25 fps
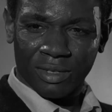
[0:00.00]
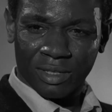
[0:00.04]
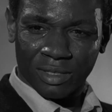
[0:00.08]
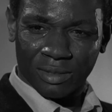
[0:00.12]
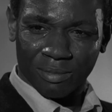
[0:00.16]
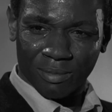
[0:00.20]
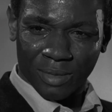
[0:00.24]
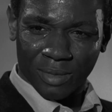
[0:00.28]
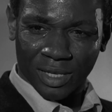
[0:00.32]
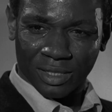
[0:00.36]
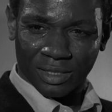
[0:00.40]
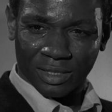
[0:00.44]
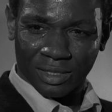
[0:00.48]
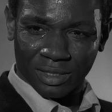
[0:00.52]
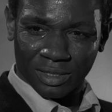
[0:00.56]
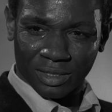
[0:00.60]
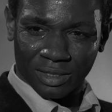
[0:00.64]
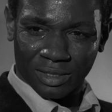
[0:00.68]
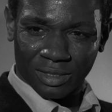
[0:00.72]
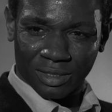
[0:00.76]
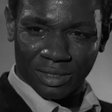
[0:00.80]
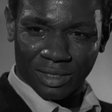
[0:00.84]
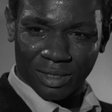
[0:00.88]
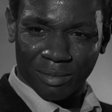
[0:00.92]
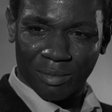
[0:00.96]
Unless the
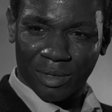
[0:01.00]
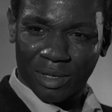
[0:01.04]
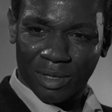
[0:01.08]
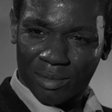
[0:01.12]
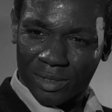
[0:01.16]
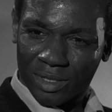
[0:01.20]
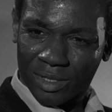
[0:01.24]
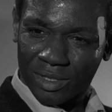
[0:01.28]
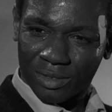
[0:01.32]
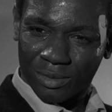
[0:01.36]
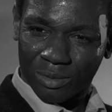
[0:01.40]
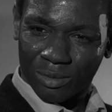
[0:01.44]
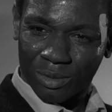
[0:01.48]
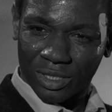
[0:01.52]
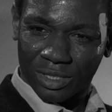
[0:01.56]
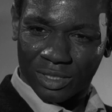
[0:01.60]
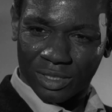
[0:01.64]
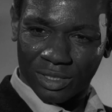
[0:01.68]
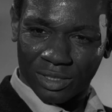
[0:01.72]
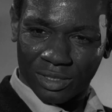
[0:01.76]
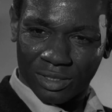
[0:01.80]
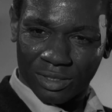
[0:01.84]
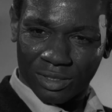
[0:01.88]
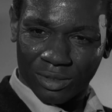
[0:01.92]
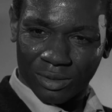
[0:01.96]
script dealt
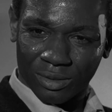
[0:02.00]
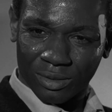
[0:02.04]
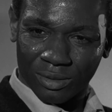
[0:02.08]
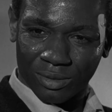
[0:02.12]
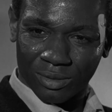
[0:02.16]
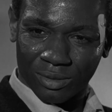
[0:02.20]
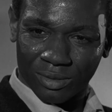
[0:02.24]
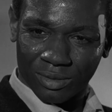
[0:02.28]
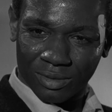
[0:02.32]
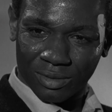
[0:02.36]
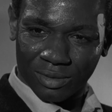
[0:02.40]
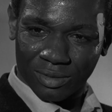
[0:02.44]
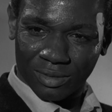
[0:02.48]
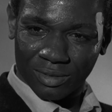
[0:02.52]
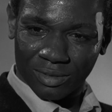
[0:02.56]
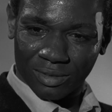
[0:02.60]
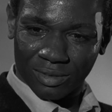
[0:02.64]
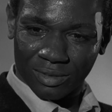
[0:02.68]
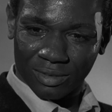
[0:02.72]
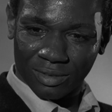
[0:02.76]
directly with racism,